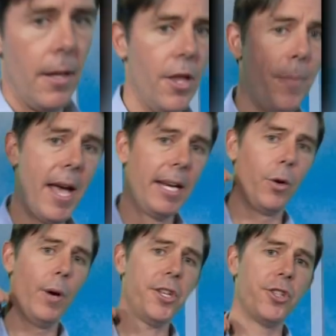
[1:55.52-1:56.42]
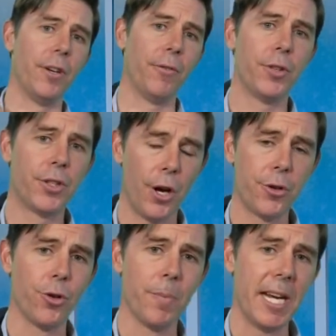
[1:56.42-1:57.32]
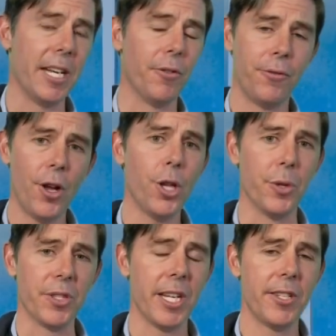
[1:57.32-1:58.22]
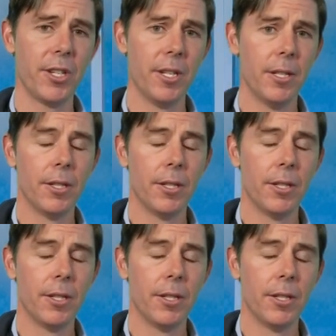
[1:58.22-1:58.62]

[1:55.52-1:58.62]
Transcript: The main question for social media followers is,